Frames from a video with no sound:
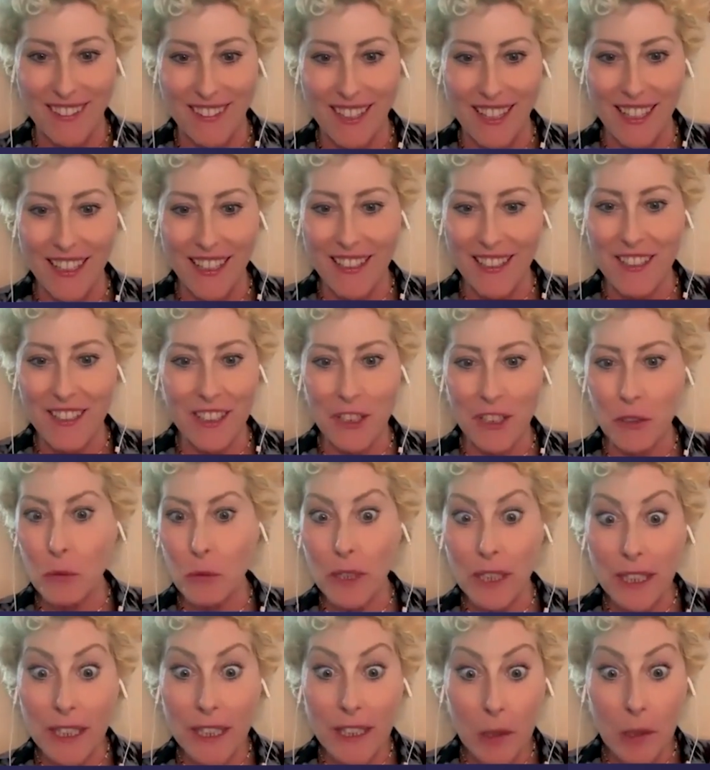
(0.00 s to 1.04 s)
Like it just
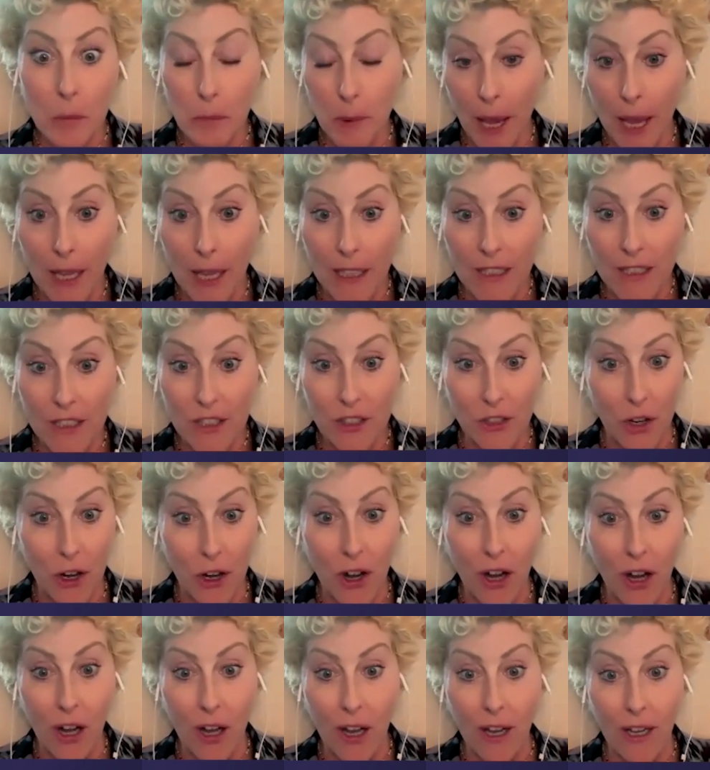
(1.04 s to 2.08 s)
really depends
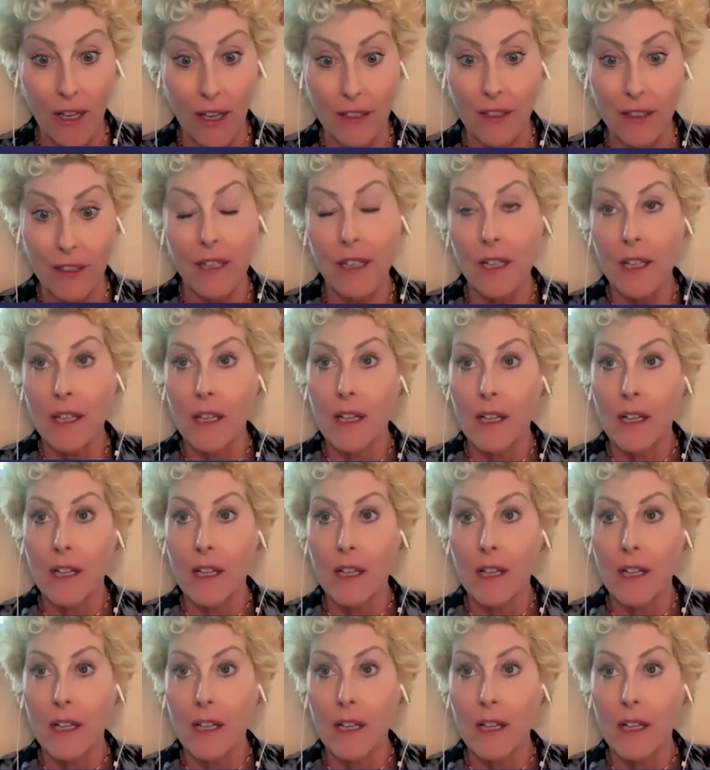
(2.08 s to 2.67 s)
on